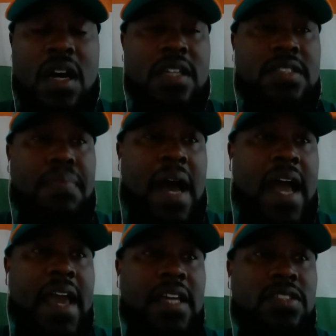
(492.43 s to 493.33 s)

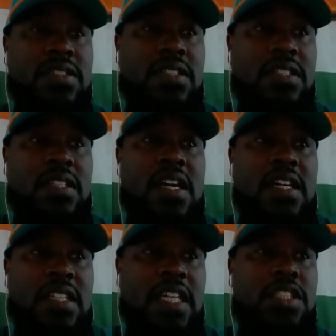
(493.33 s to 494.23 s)
spy agencies.
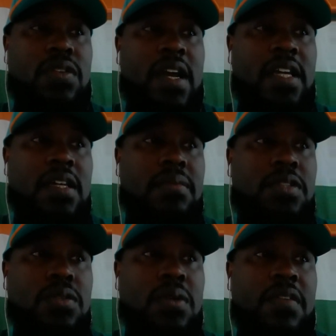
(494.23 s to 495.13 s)
They train them
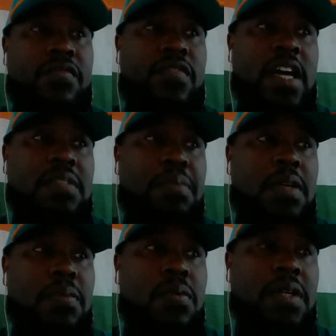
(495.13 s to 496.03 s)
to infect
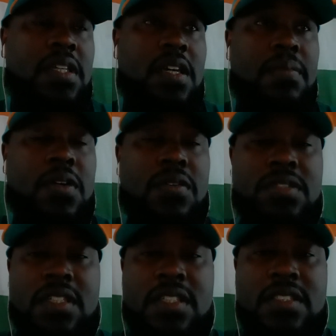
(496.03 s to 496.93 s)
people with
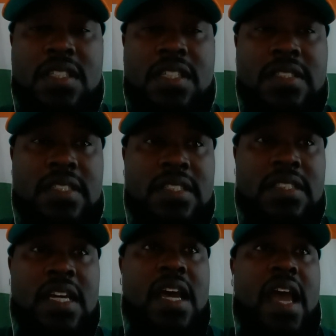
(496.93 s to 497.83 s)
chemicals and diseases.